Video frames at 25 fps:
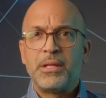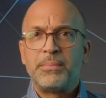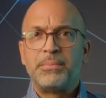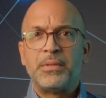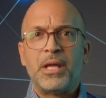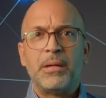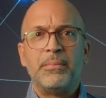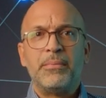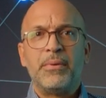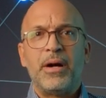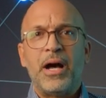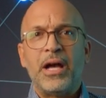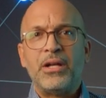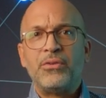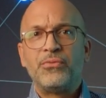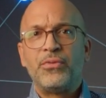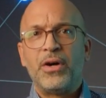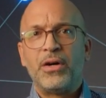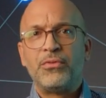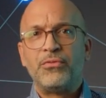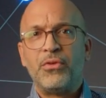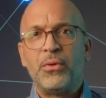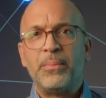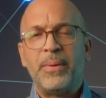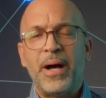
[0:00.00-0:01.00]
Just stop
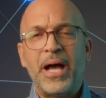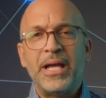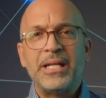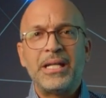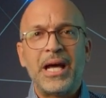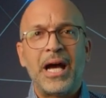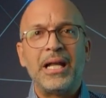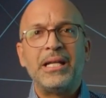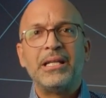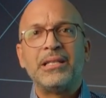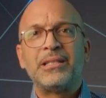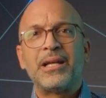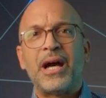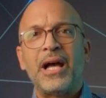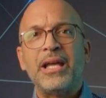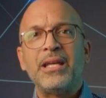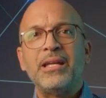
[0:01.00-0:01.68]
by in Hall 3 in